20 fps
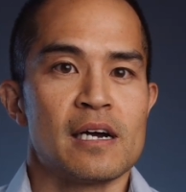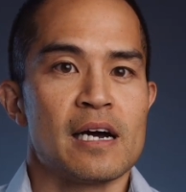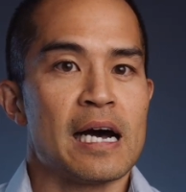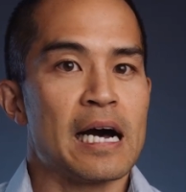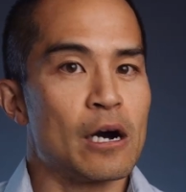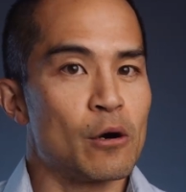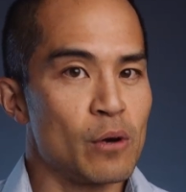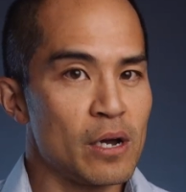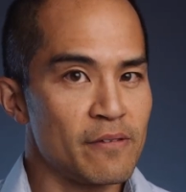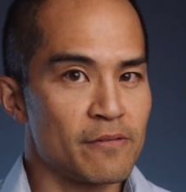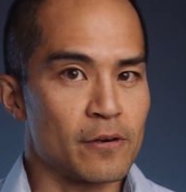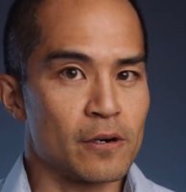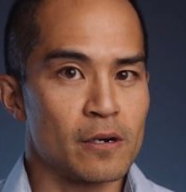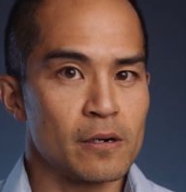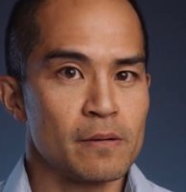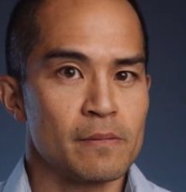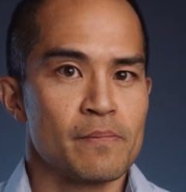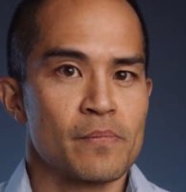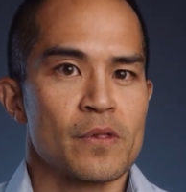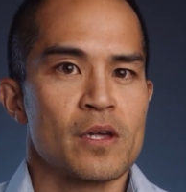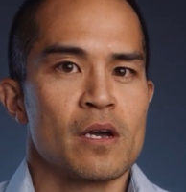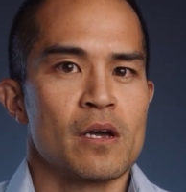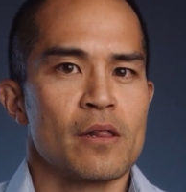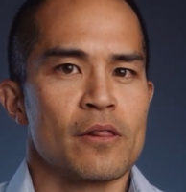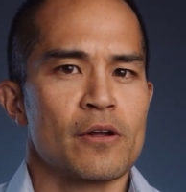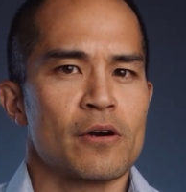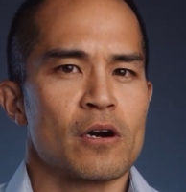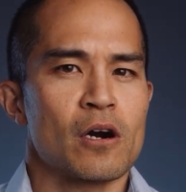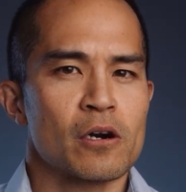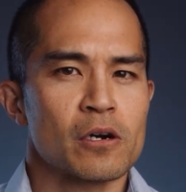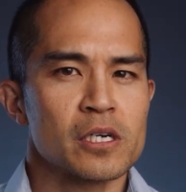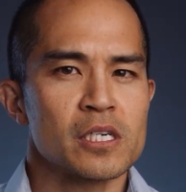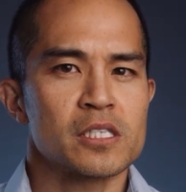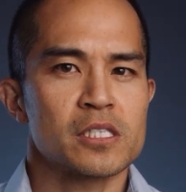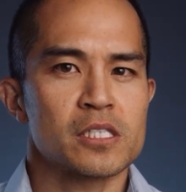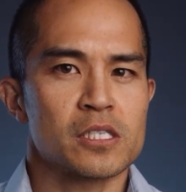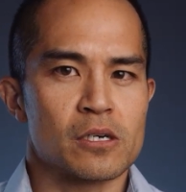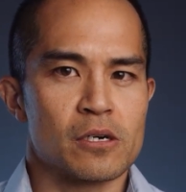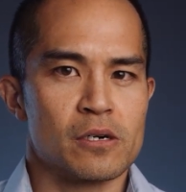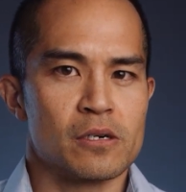However, there are
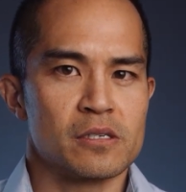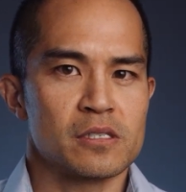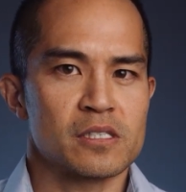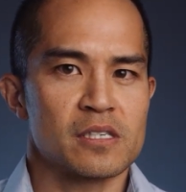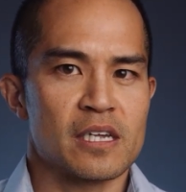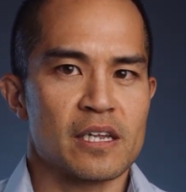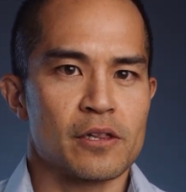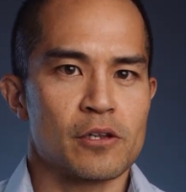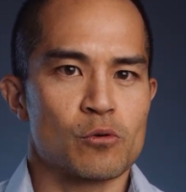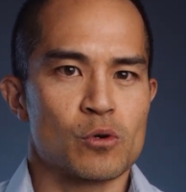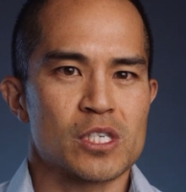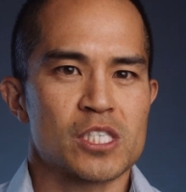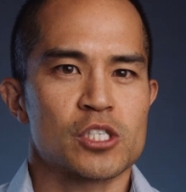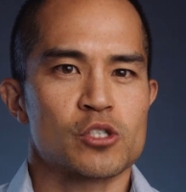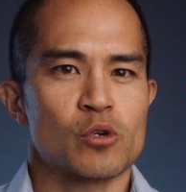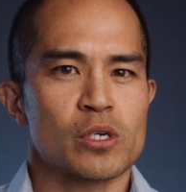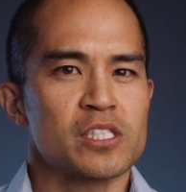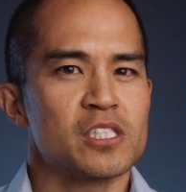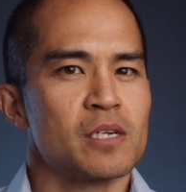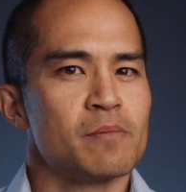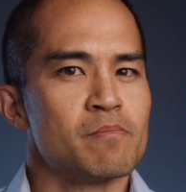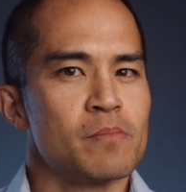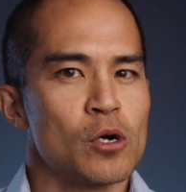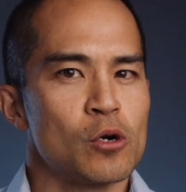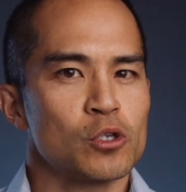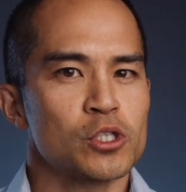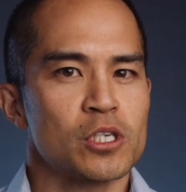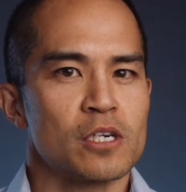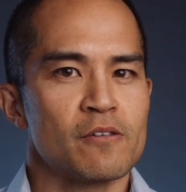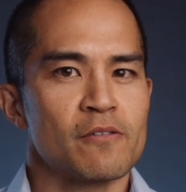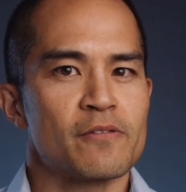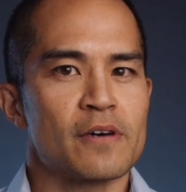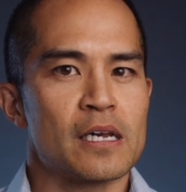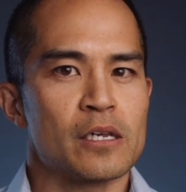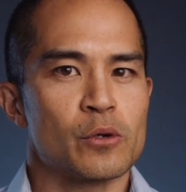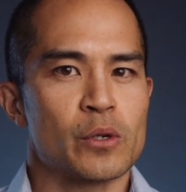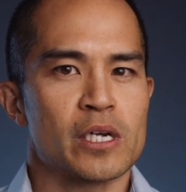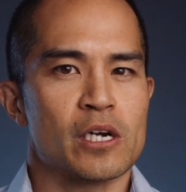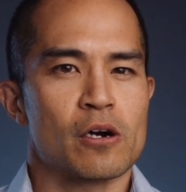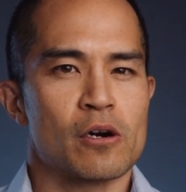concerns that the restricted motion
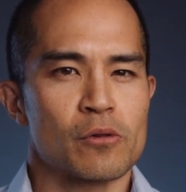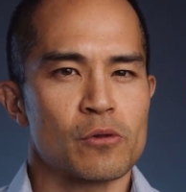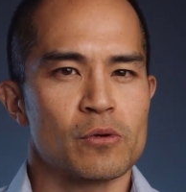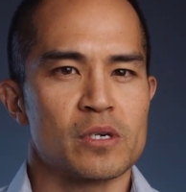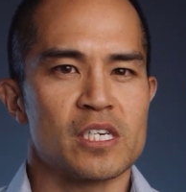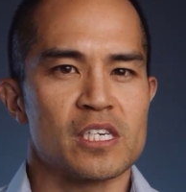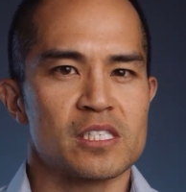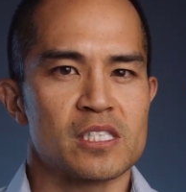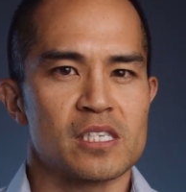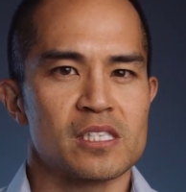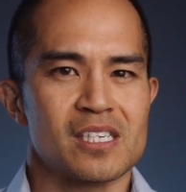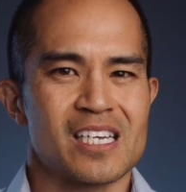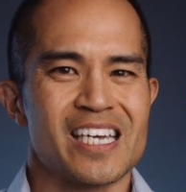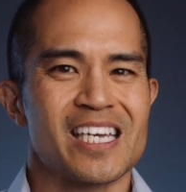following arthritis